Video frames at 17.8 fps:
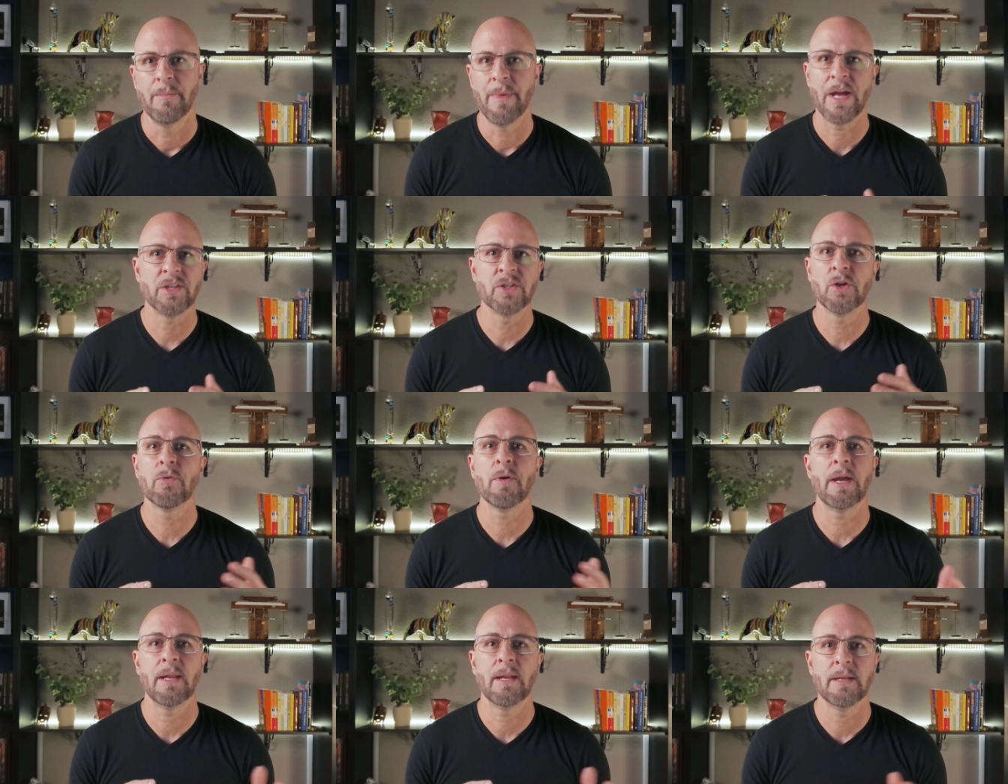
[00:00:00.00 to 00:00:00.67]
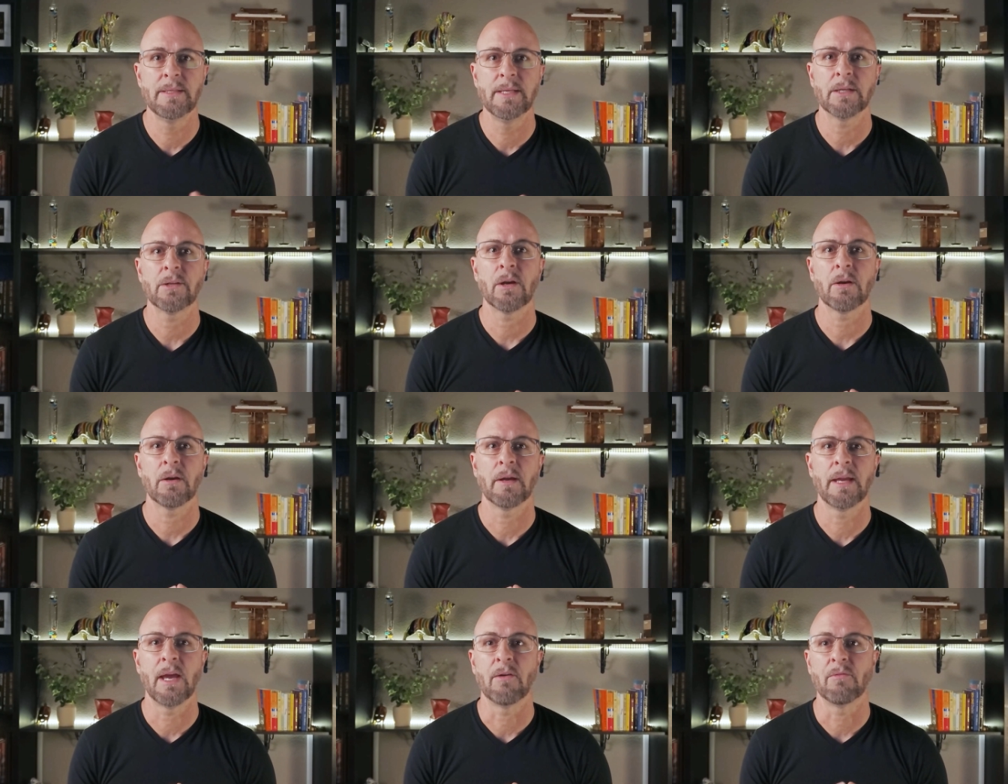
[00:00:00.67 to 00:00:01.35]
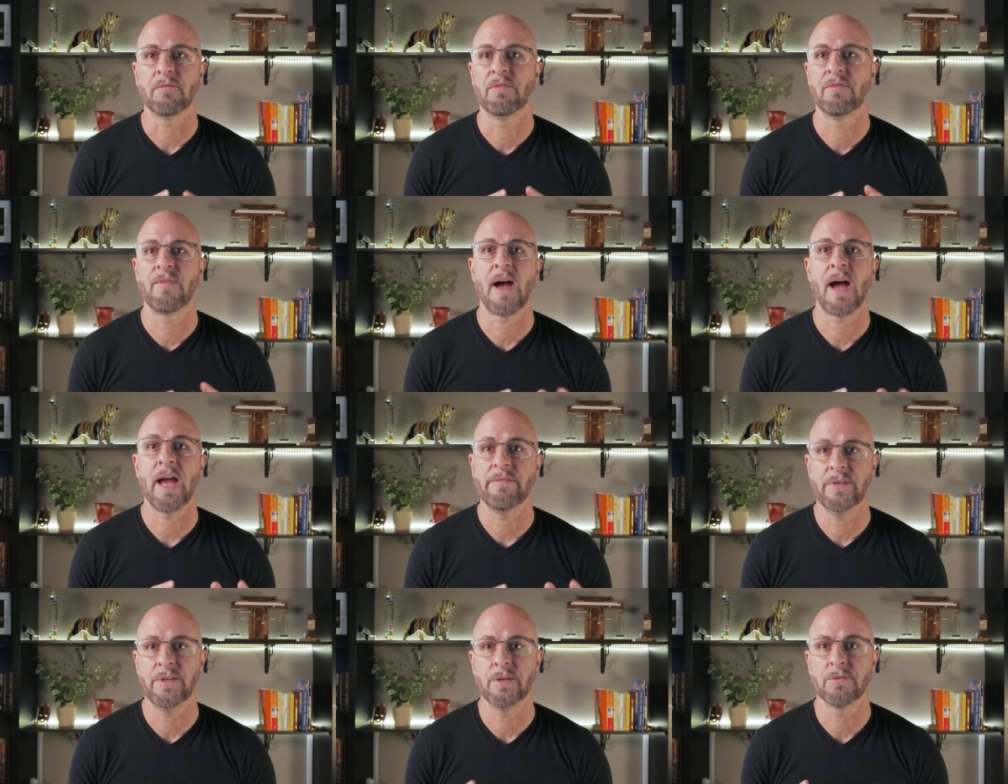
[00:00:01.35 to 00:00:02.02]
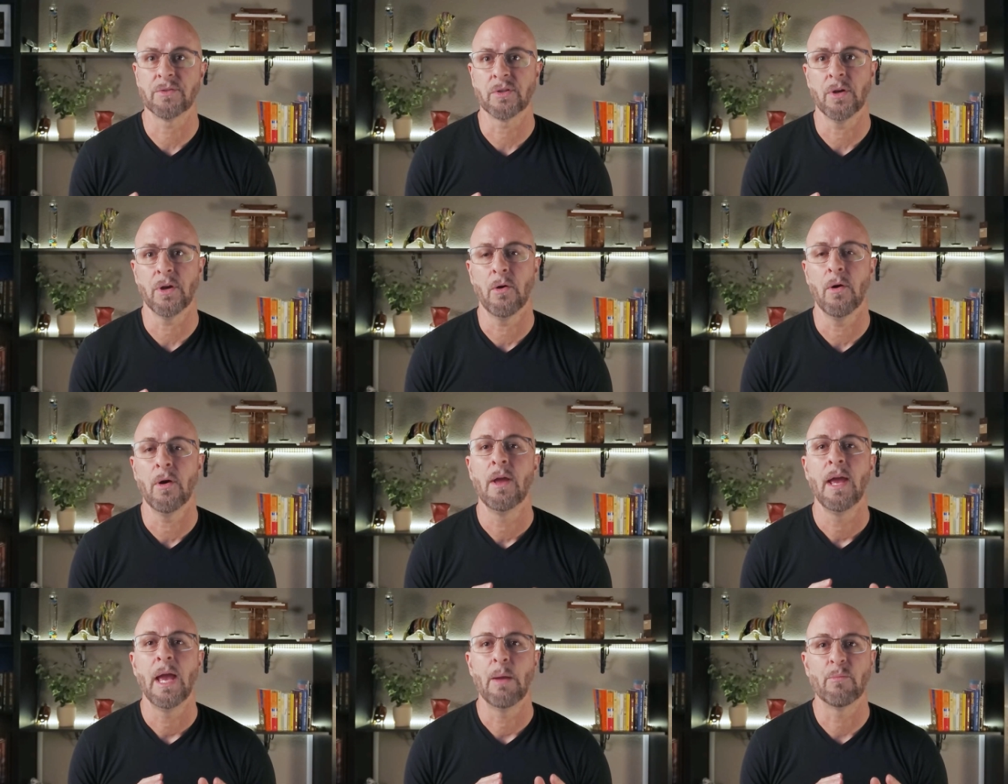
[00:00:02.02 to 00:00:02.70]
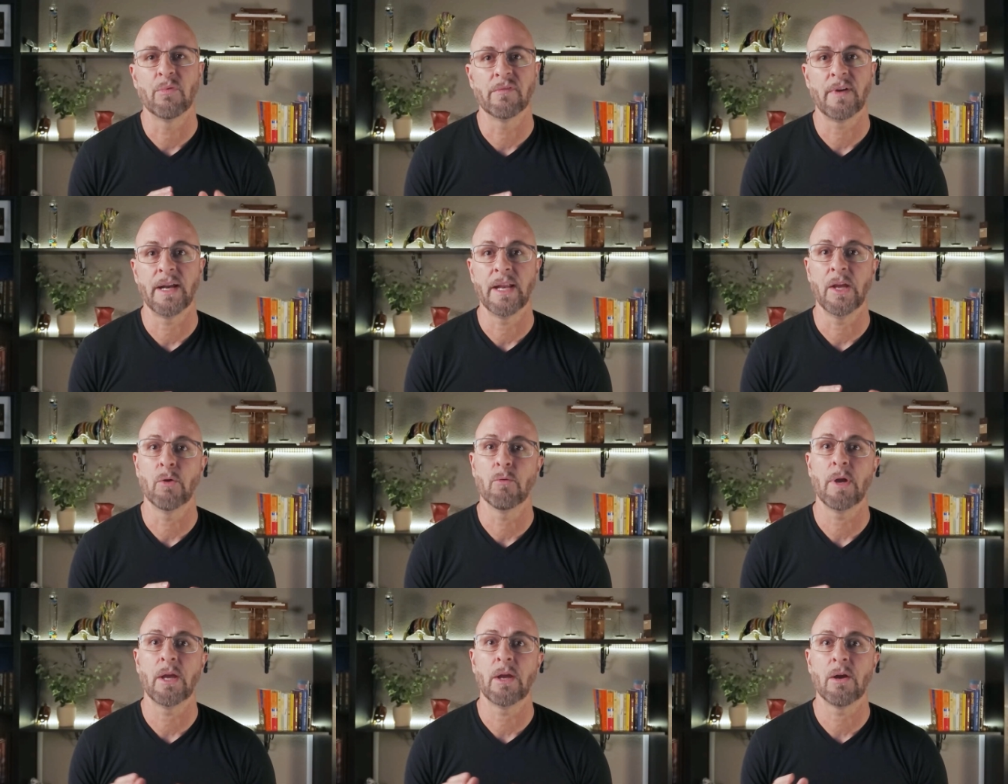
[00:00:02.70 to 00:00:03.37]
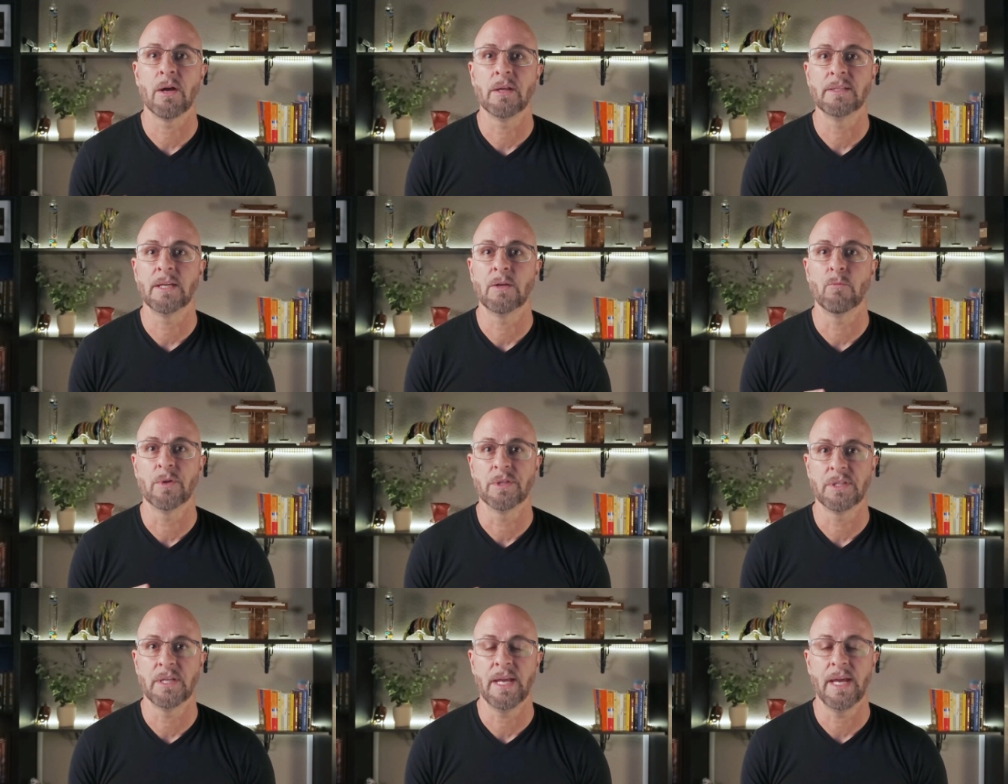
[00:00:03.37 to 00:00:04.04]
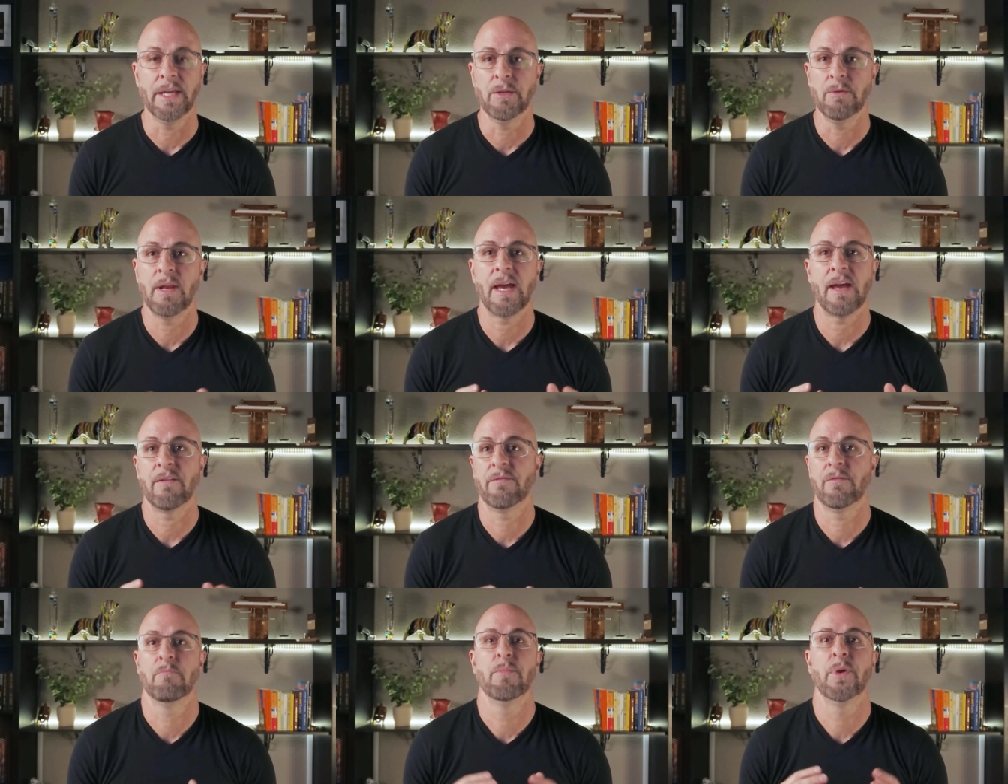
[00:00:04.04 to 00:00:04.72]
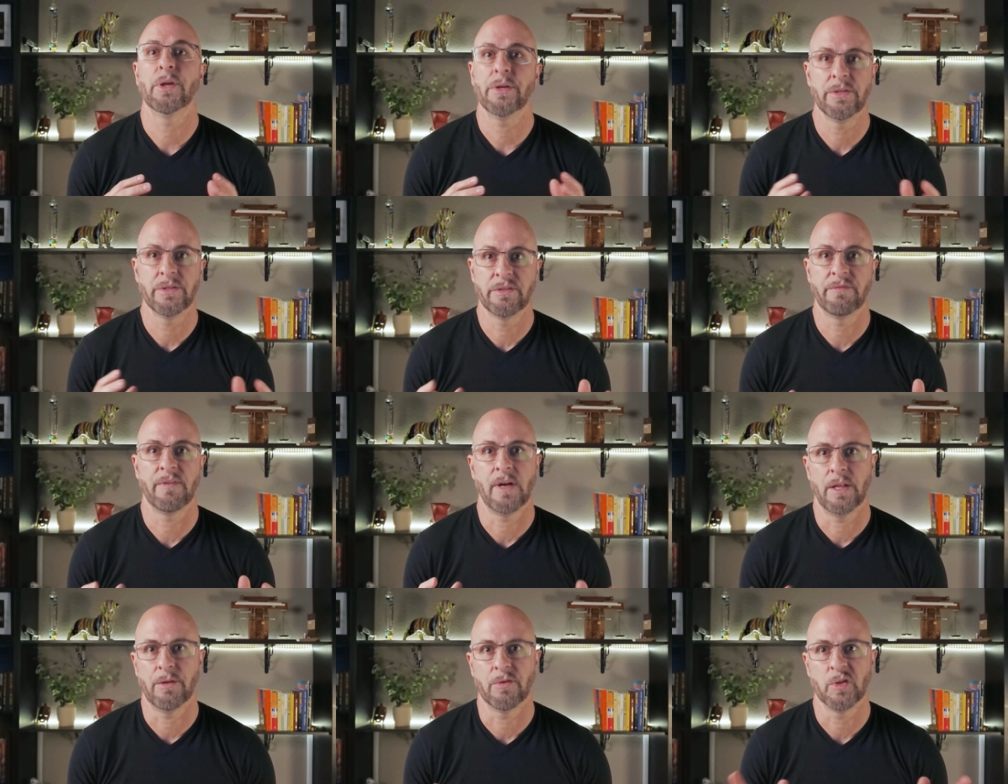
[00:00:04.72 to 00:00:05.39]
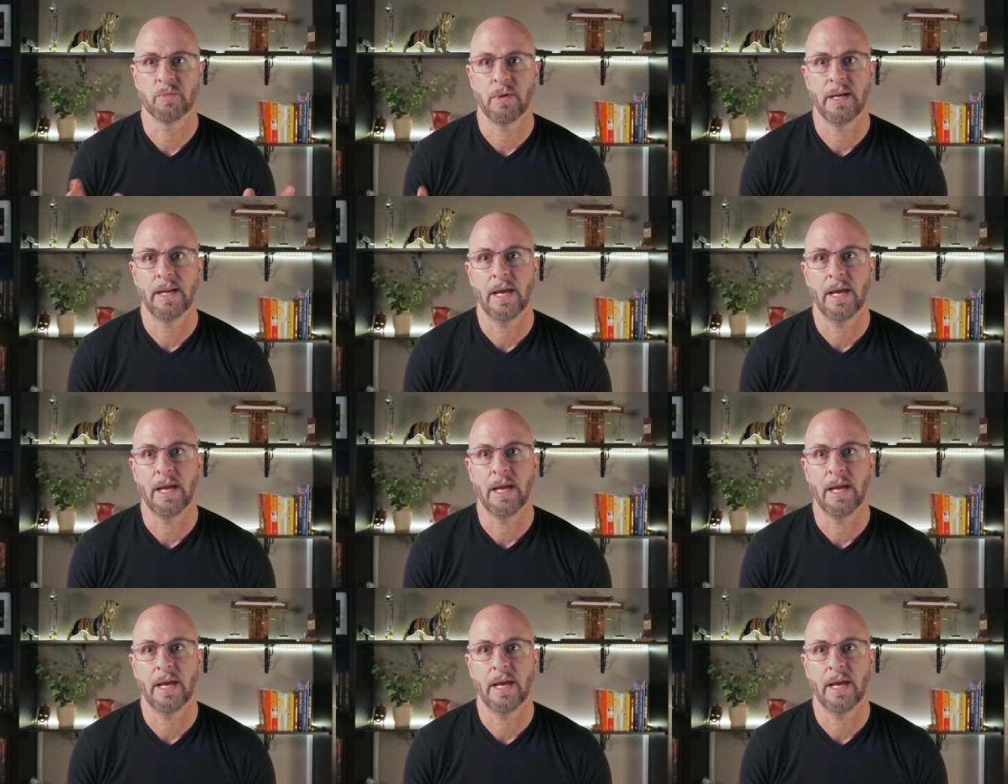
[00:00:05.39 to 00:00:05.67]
Imagine creating a TikTok account five years ago and providing great content once a day. You'd have millions of followers by